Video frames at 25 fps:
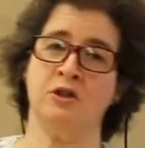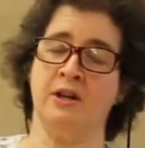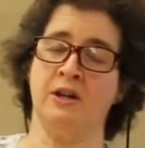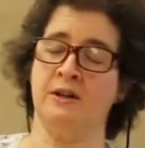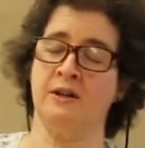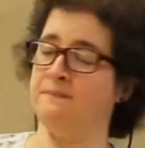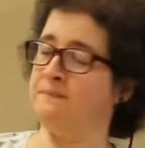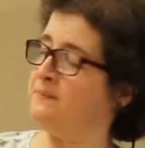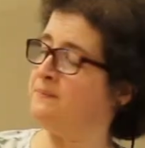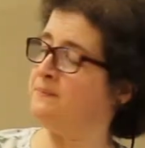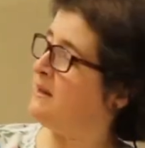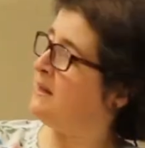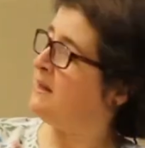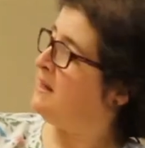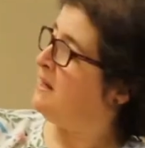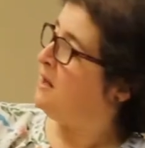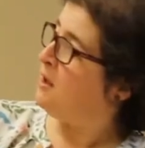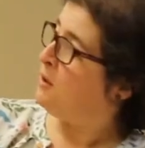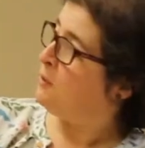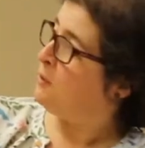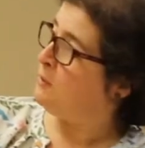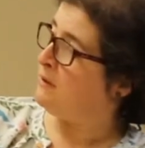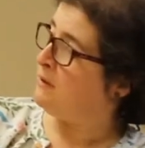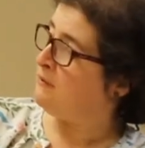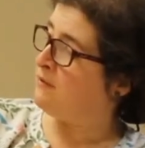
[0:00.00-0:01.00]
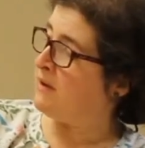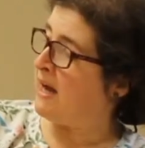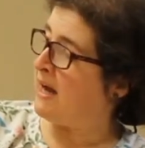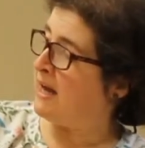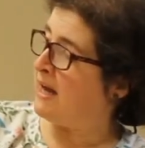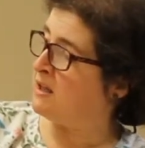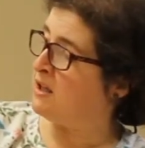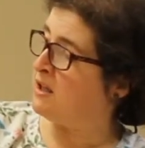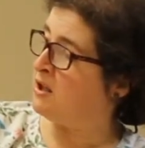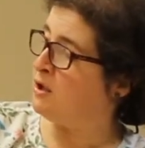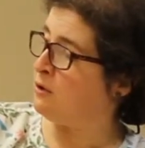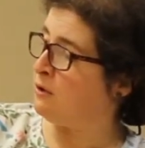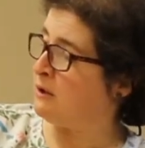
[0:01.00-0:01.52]
the ocean.
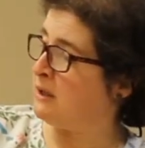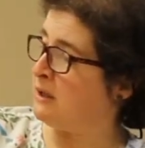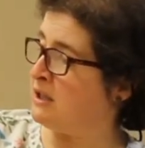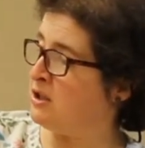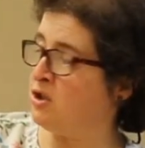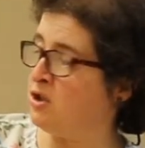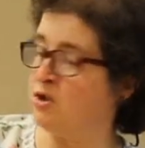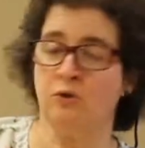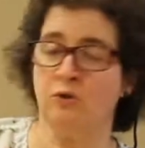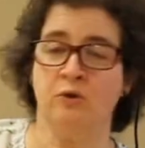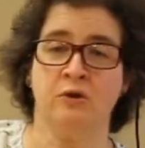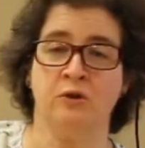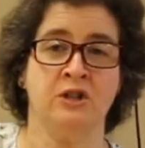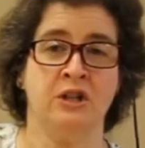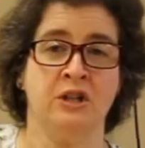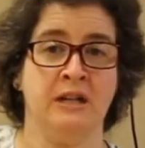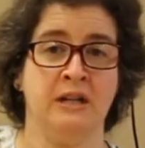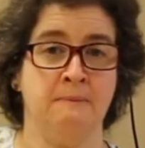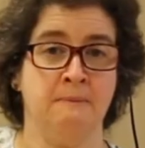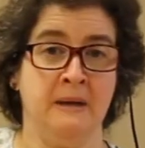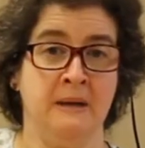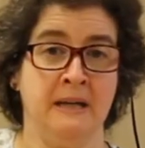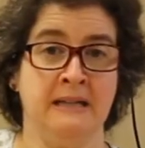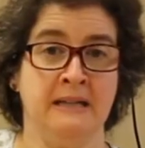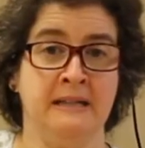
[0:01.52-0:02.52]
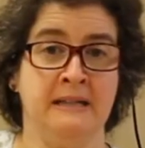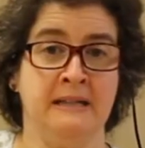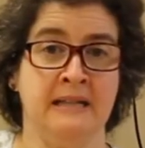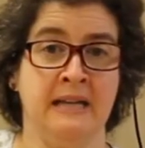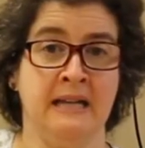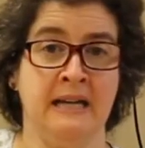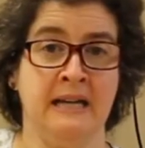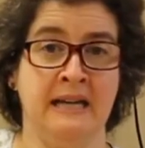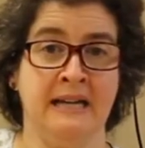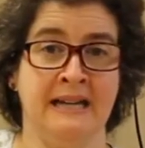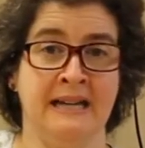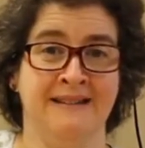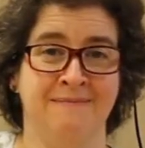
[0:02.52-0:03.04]
We've got Curious George in the
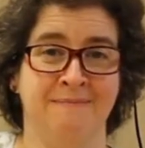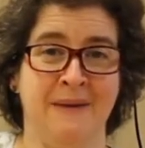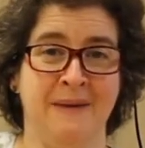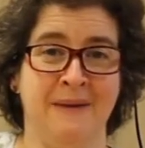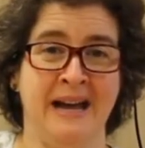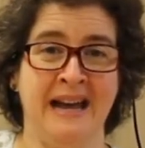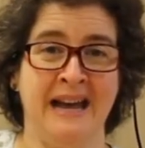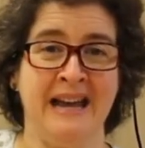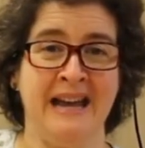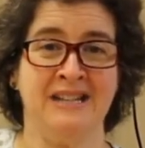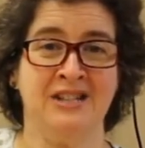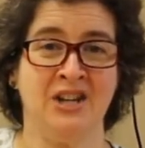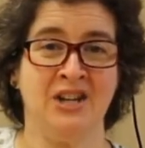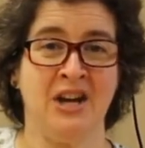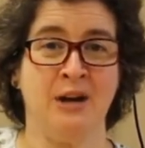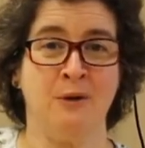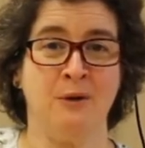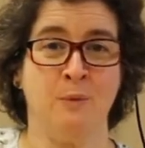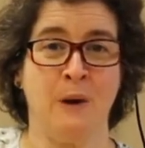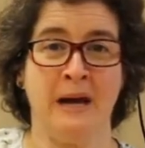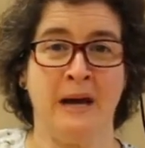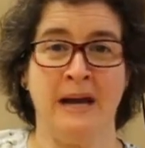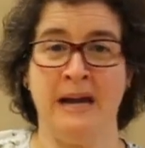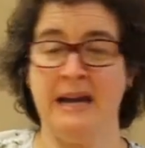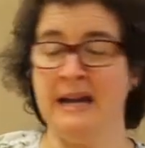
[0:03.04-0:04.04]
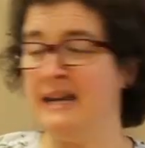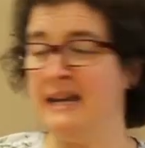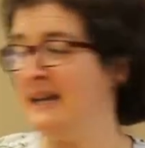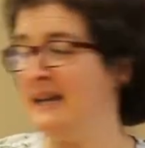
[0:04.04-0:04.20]
Big City by H.A.